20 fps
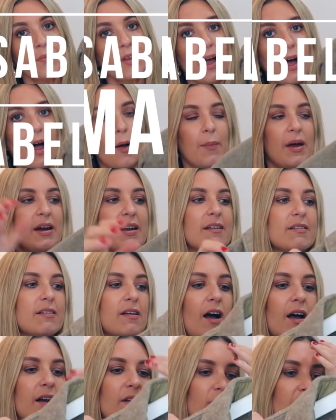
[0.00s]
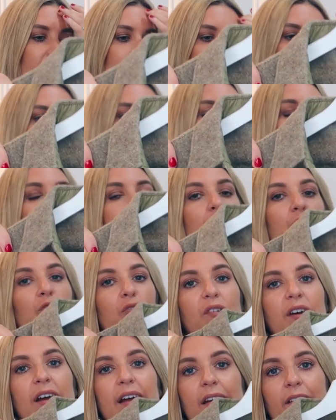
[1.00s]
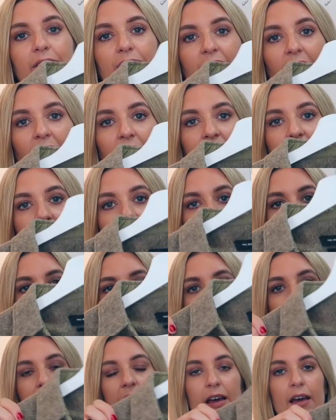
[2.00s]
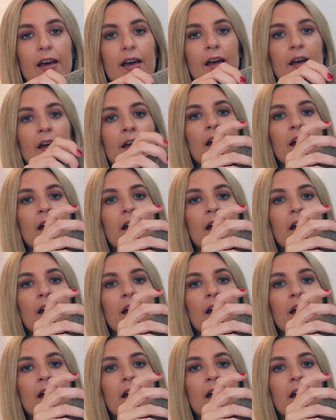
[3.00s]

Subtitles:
and it's kind of like a military, very thick,